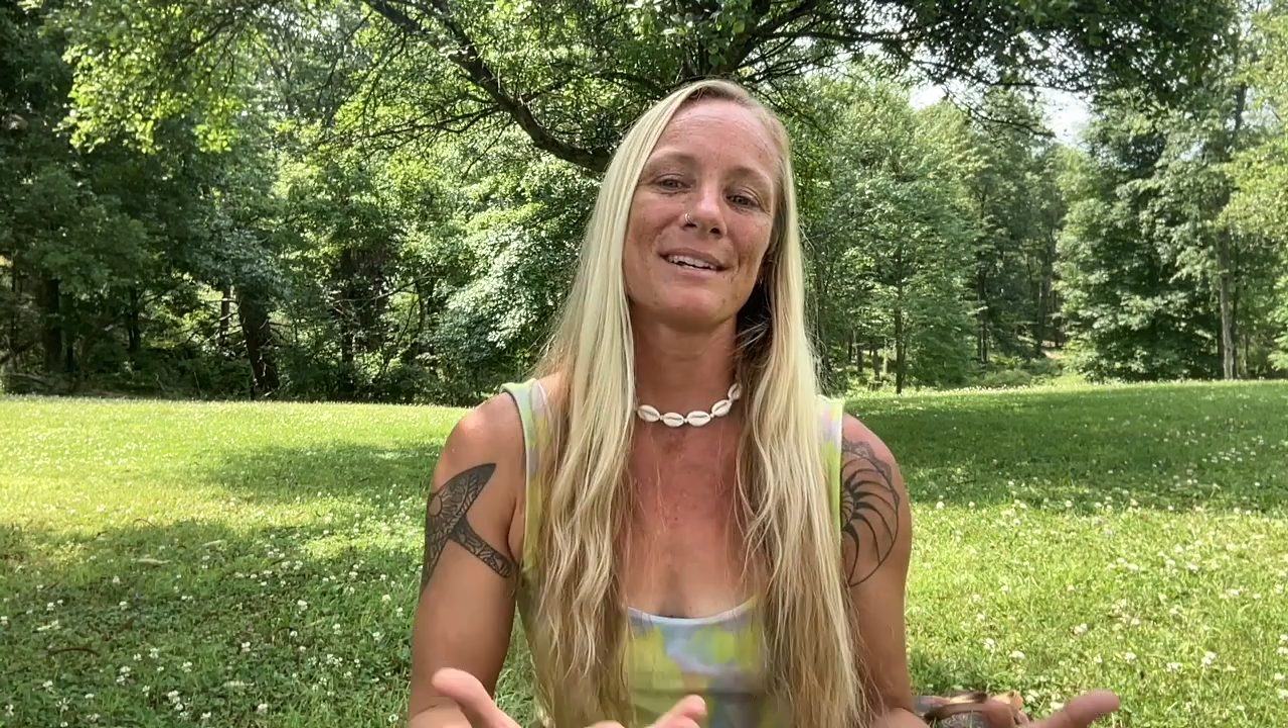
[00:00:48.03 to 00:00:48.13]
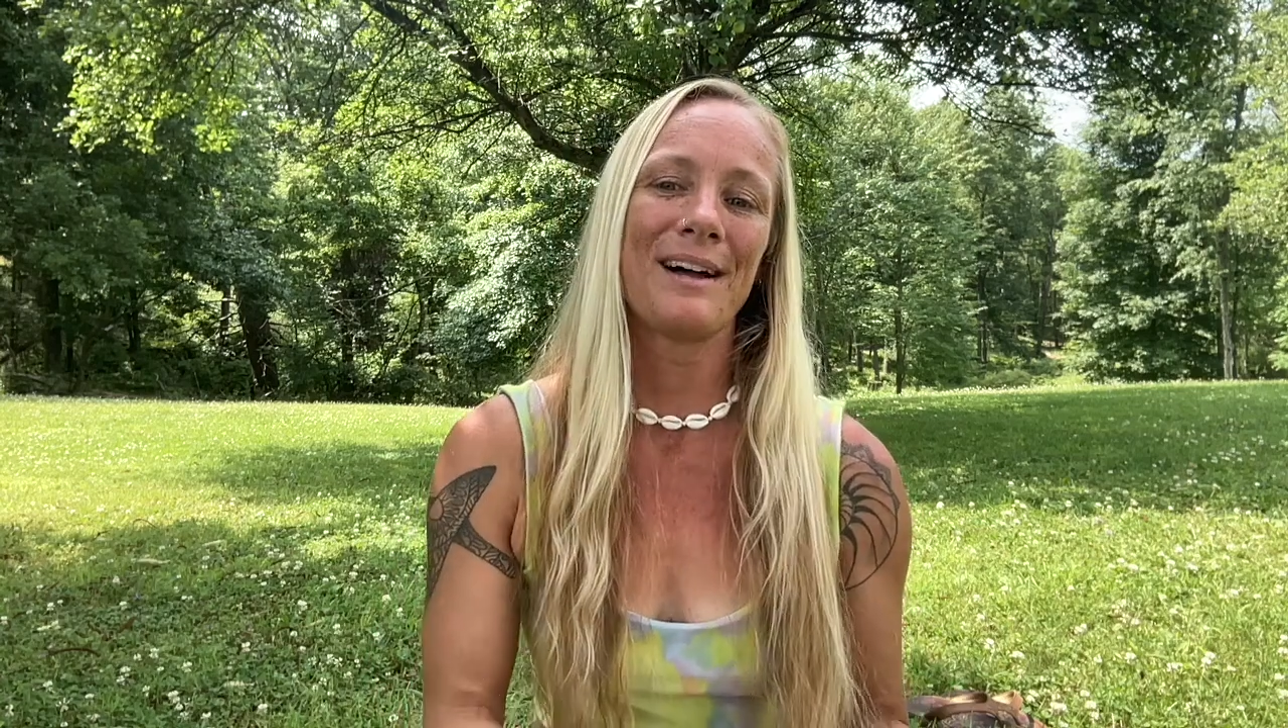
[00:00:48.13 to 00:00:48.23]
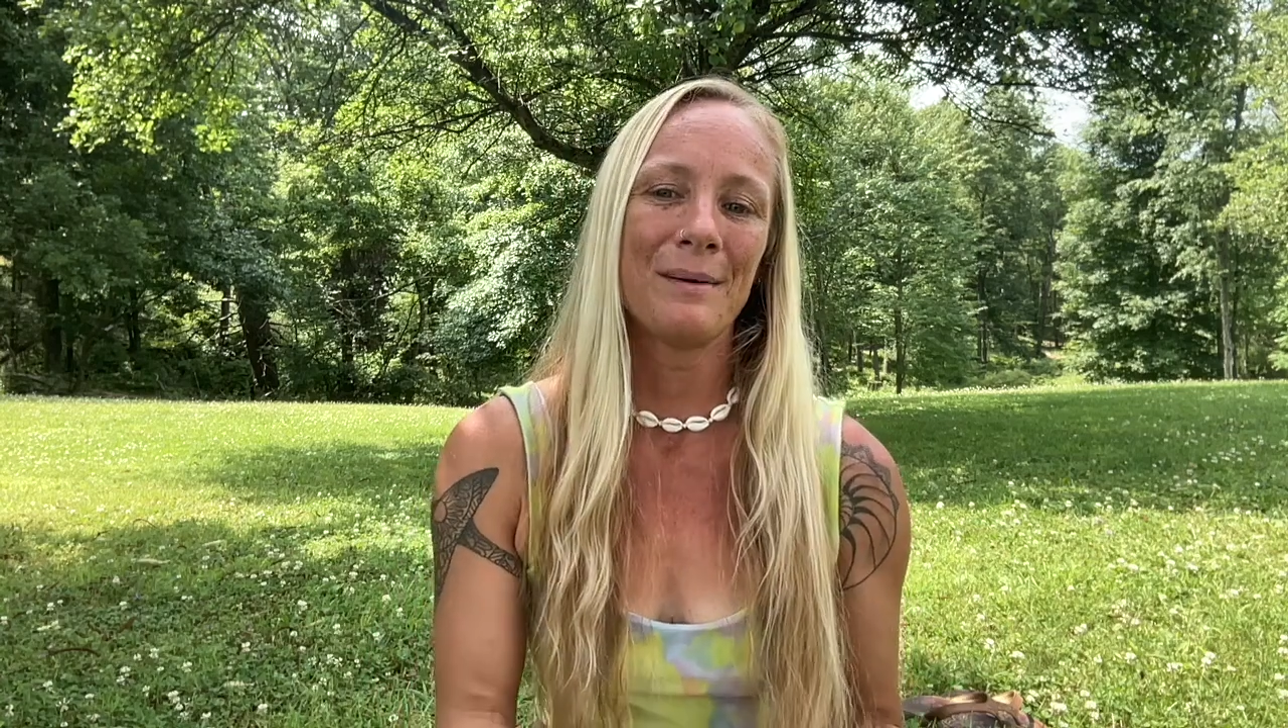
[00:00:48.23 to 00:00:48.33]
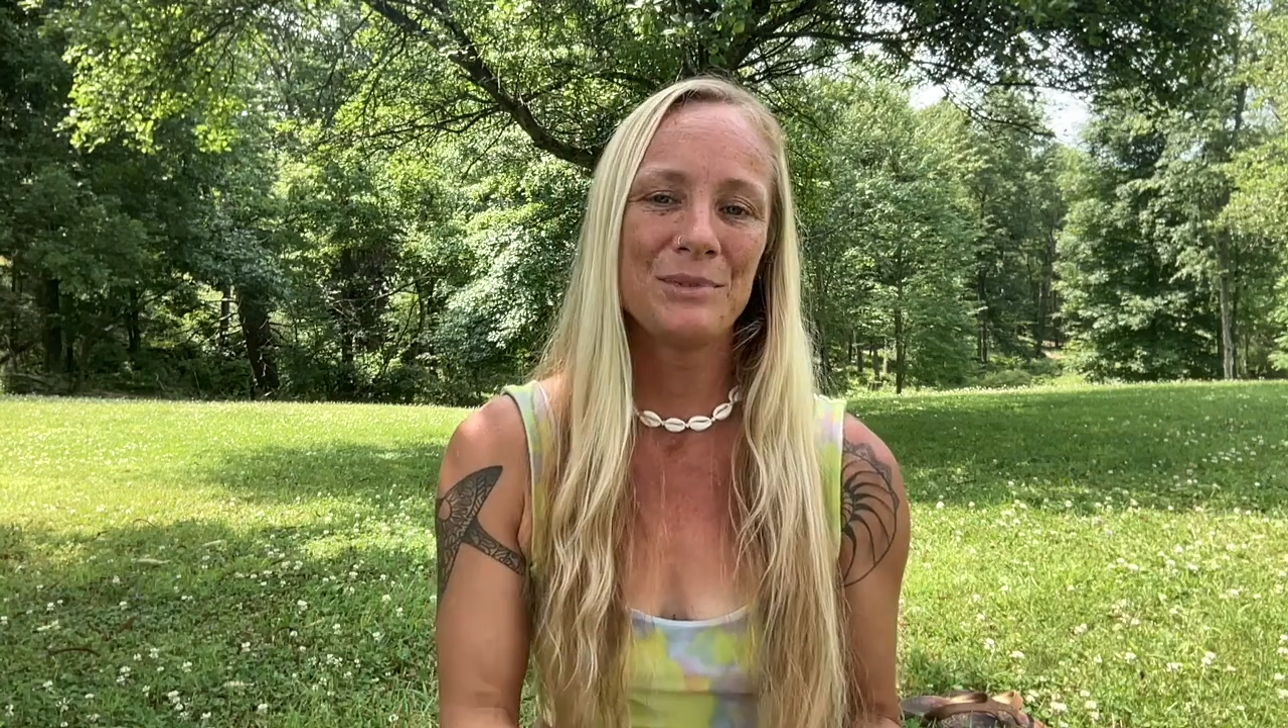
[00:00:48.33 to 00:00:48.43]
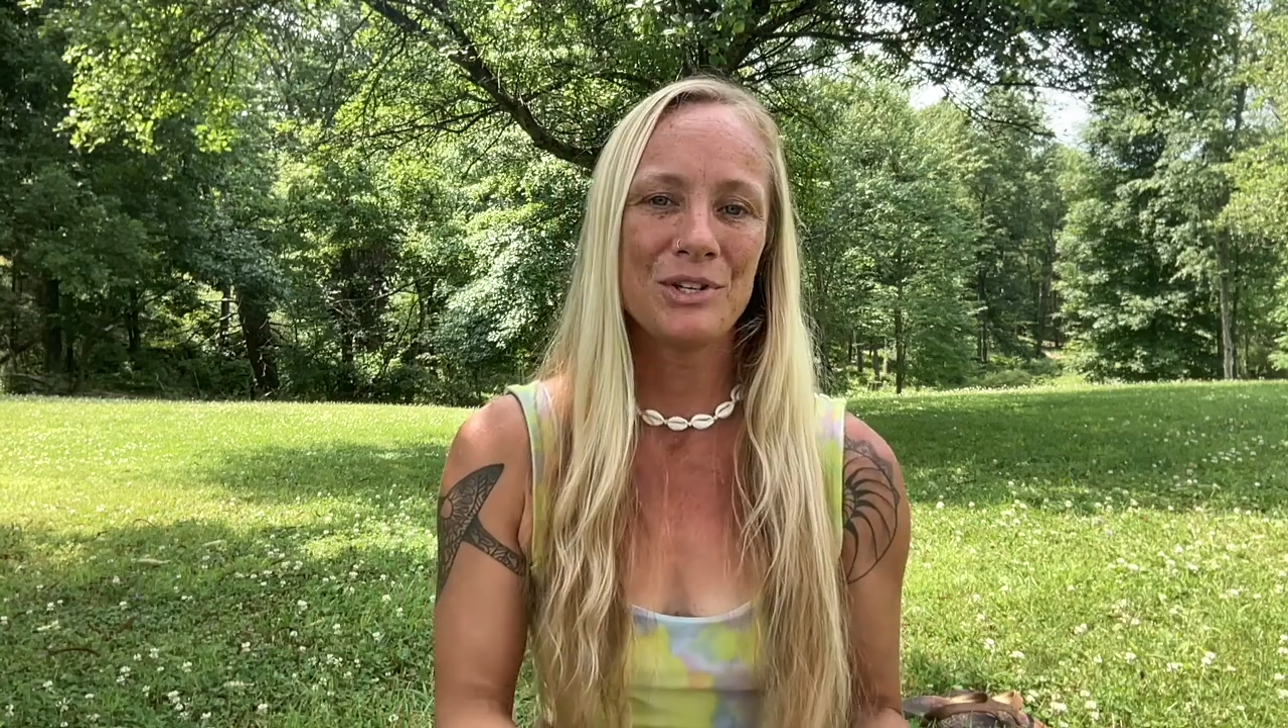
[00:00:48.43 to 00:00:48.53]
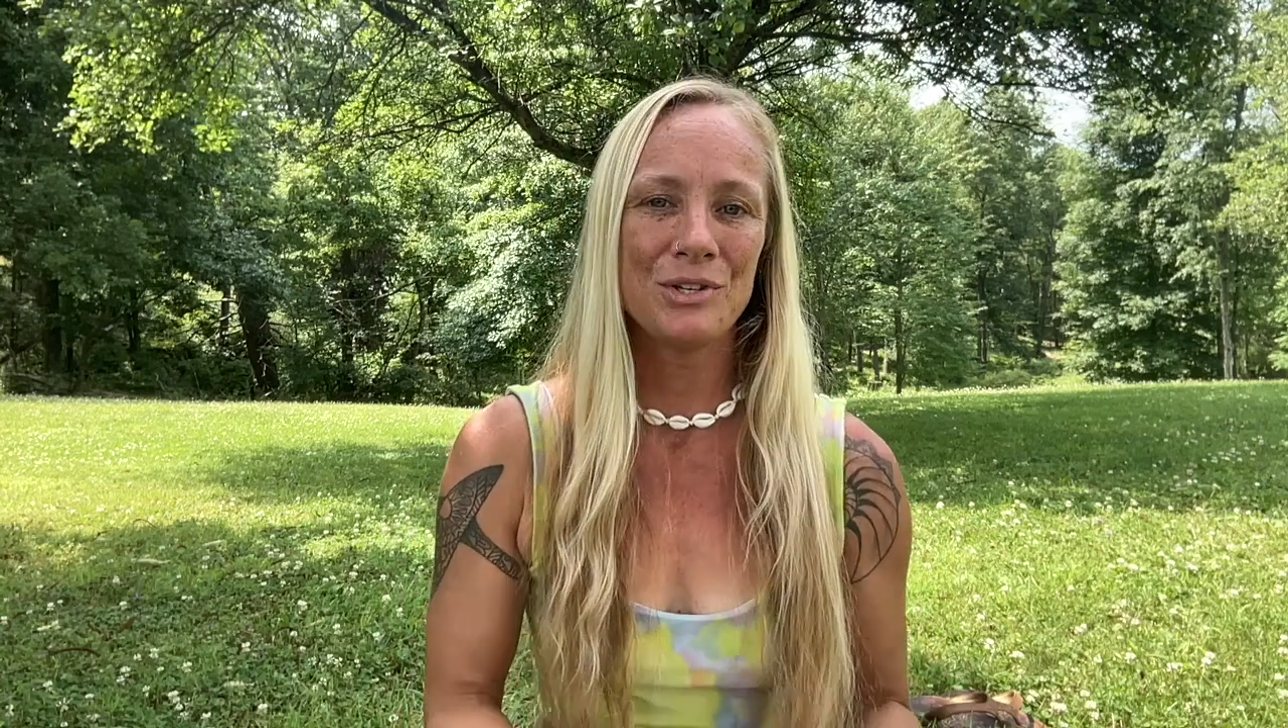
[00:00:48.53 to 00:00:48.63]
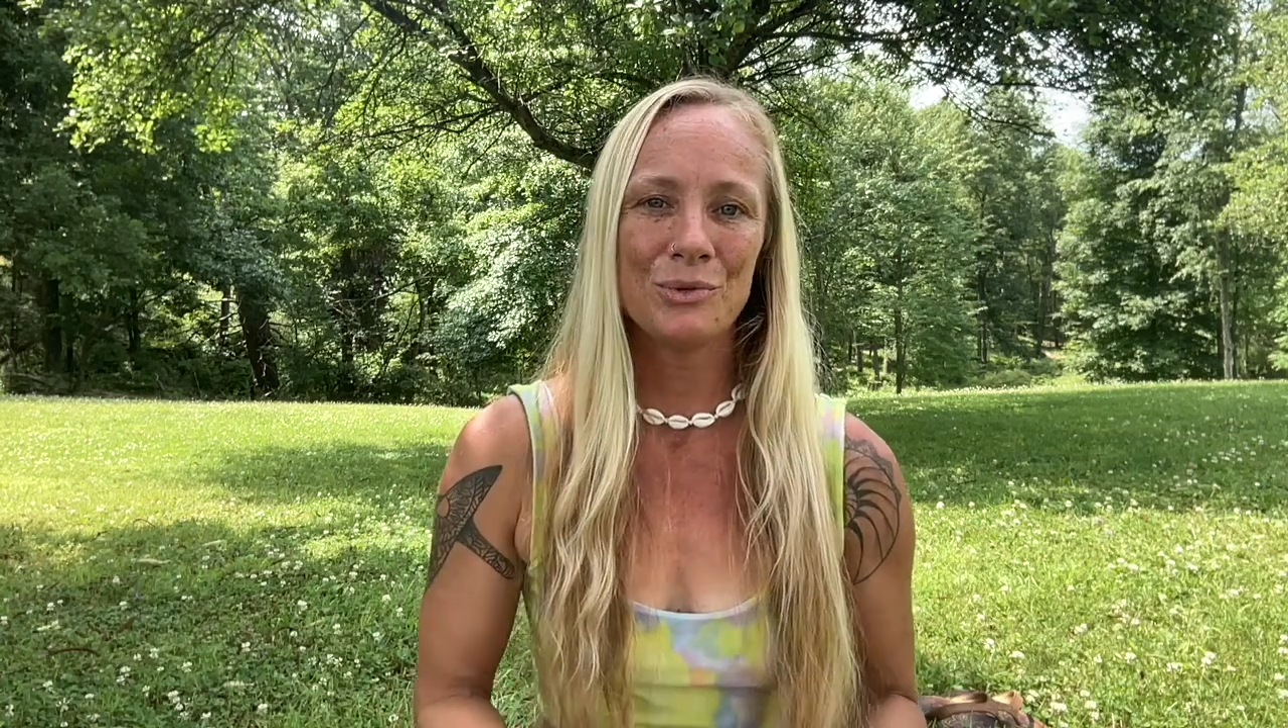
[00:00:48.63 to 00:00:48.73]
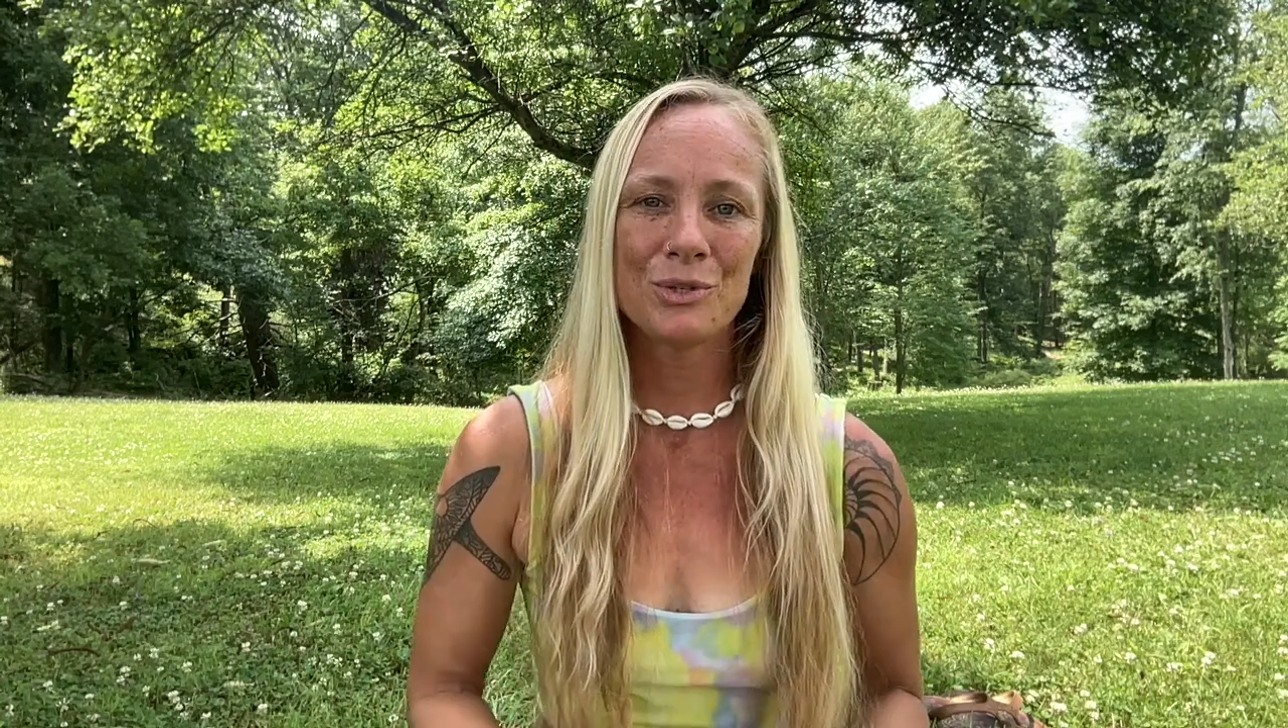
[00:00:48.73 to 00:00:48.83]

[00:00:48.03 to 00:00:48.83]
come to you